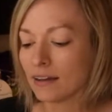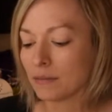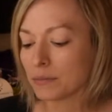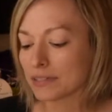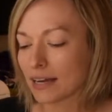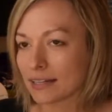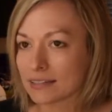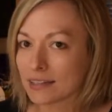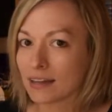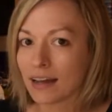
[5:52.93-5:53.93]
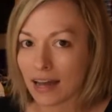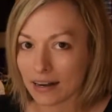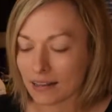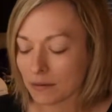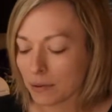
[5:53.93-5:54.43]
besides
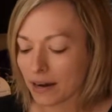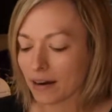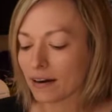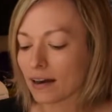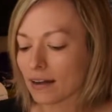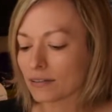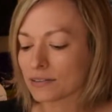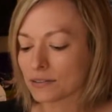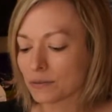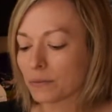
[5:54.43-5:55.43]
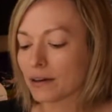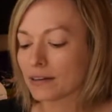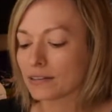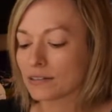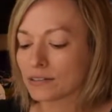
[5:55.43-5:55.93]
adding the pair, I also
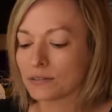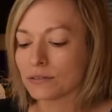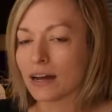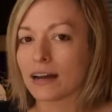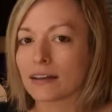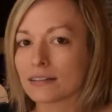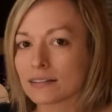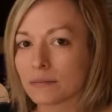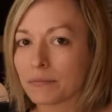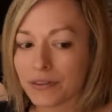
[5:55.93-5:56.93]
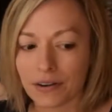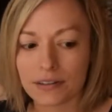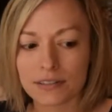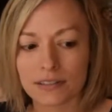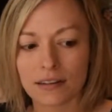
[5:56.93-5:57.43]
wanted to add some
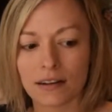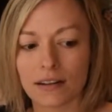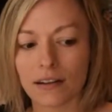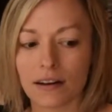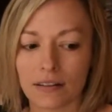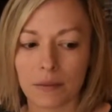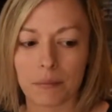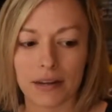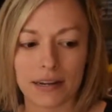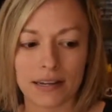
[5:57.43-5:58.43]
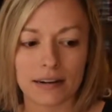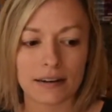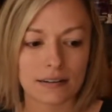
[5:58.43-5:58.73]
darts along the butt here.